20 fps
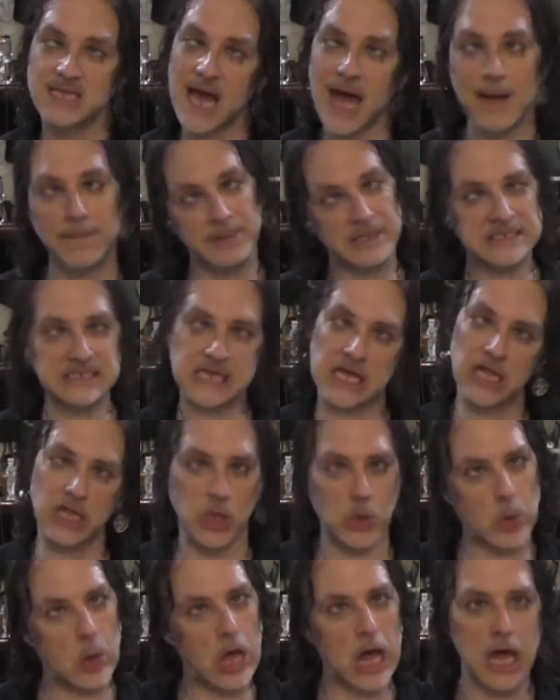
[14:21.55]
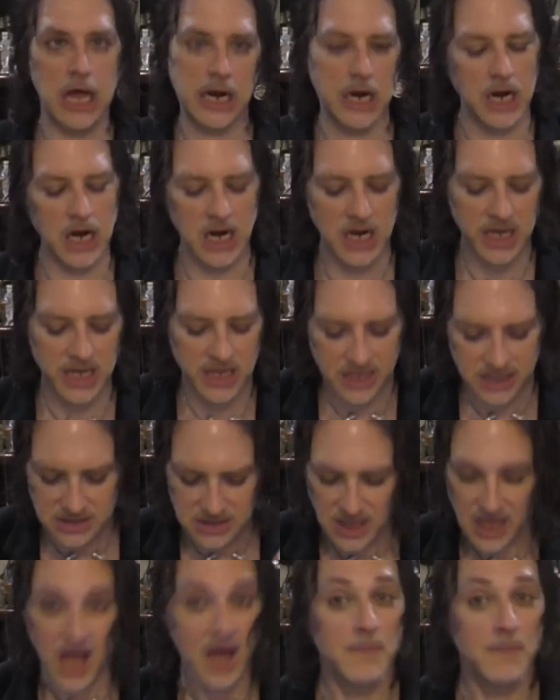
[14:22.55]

dappled on the water, can,